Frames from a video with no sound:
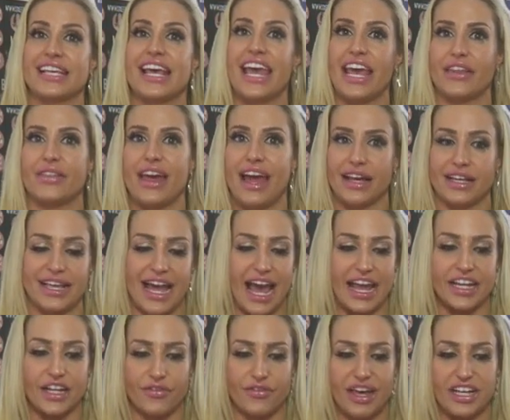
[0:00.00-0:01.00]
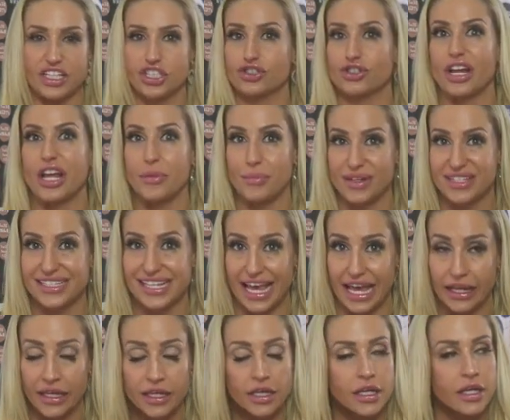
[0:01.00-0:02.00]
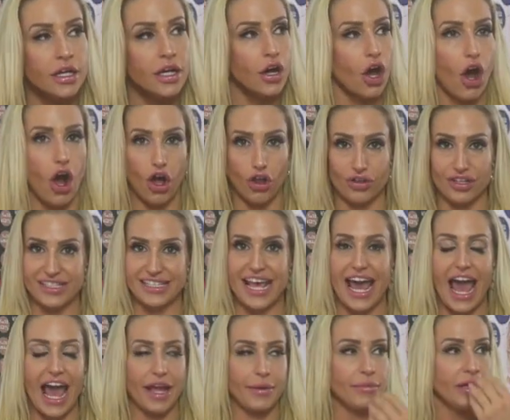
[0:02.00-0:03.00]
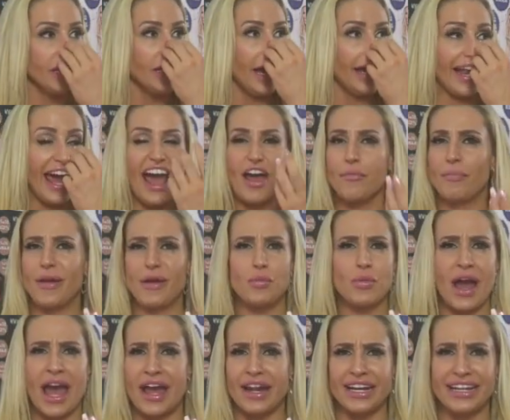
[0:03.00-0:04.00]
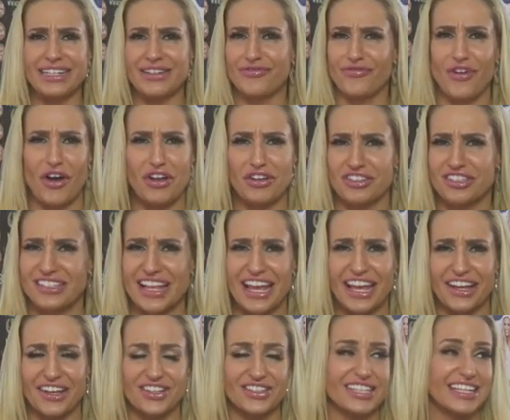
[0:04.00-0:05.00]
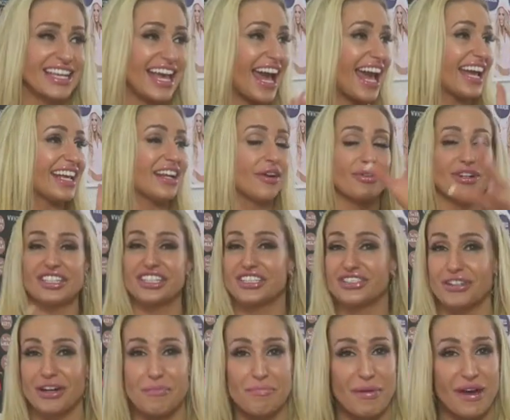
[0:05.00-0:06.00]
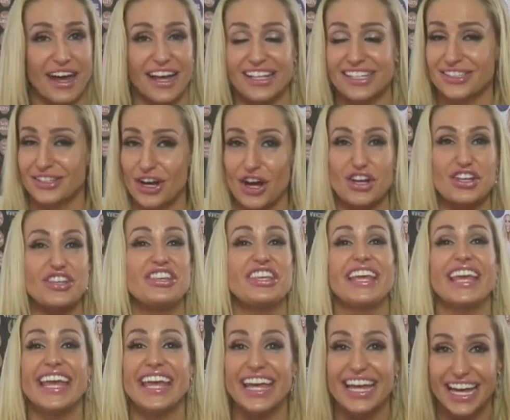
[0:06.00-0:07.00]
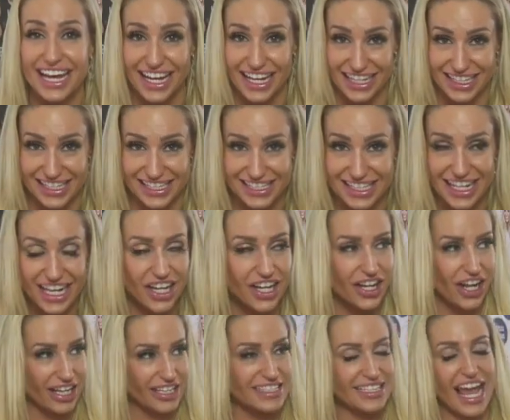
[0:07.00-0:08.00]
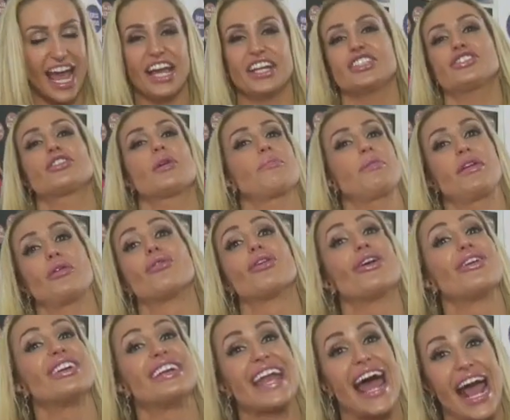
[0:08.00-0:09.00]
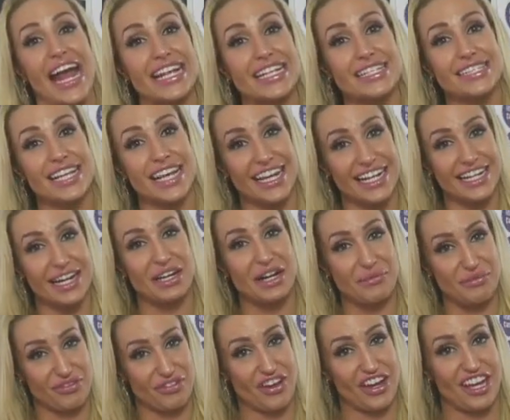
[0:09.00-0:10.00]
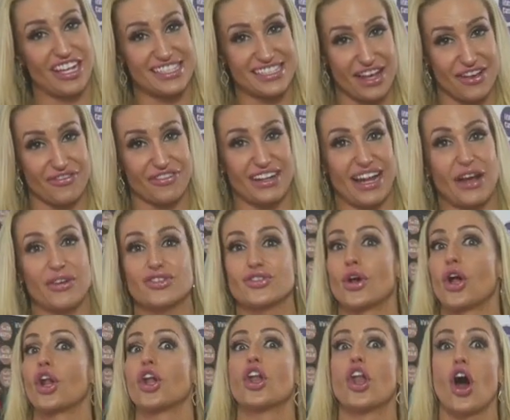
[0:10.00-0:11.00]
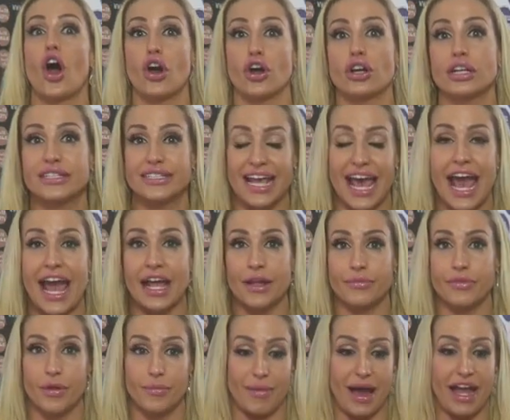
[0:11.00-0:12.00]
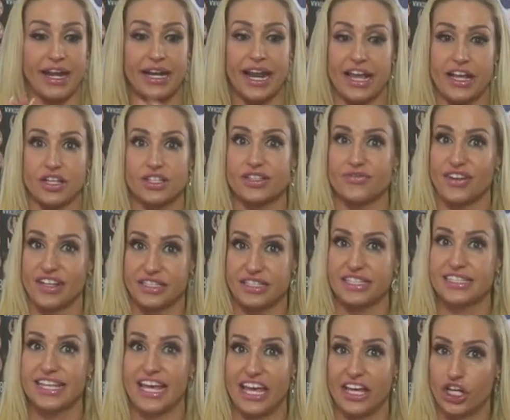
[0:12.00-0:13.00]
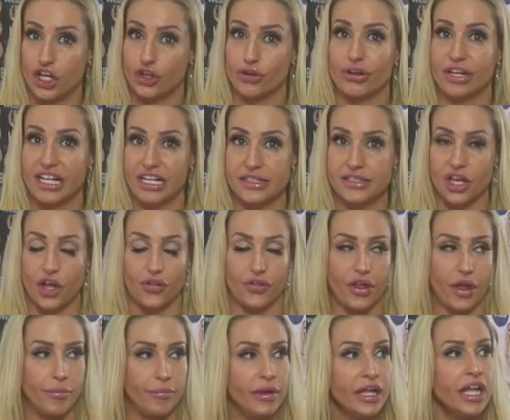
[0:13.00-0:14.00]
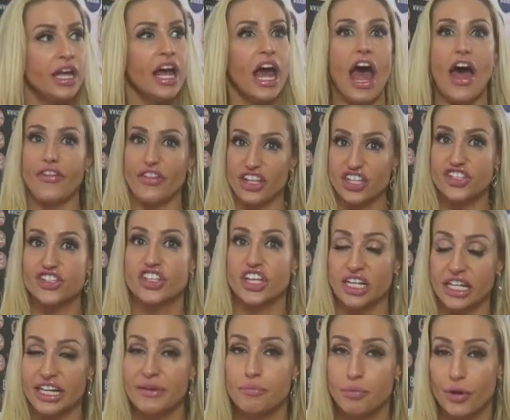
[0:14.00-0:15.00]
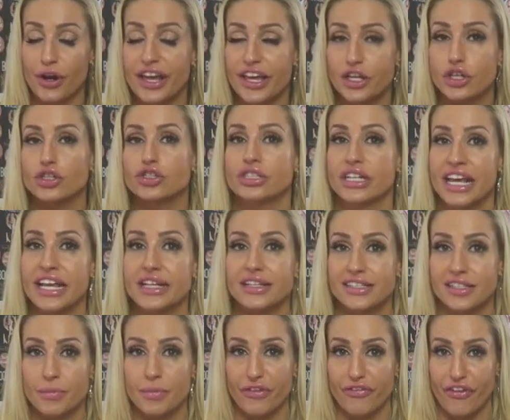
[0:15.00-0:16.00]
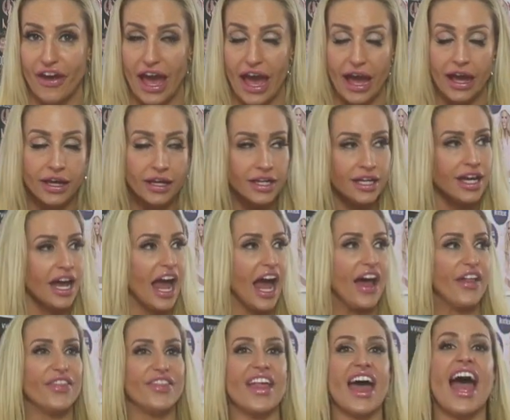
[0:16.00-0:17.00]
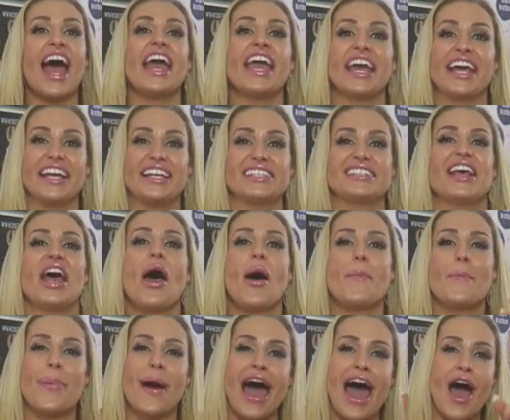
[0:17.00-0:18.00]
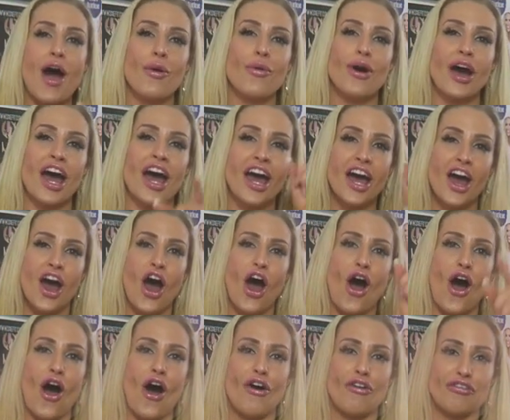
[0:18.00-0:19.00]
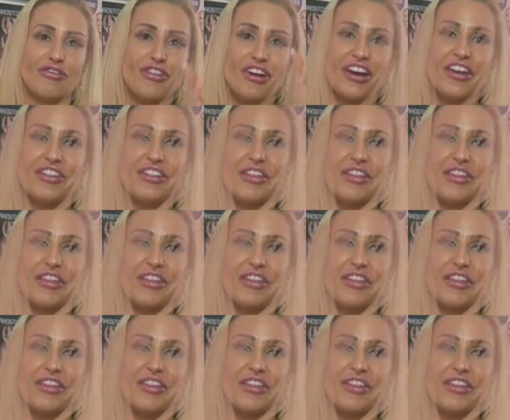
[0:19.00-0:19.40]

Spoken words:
take that kind of extremity all the time. And I've been wearing false nails again. I was a stripper, so years. And I started stripping when I was 19 and I'm 37 now, so a long time that my nails have had to take acrylics on them. And they're still in pretty good nick, to be fair. And that is power of